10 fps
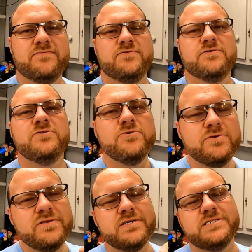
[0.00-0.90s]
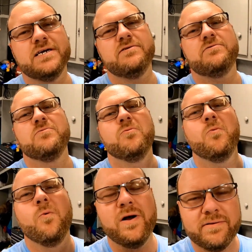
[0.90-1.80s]
If you're new to the channel,
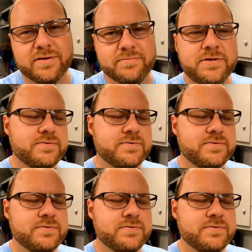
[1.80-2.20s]
welcome.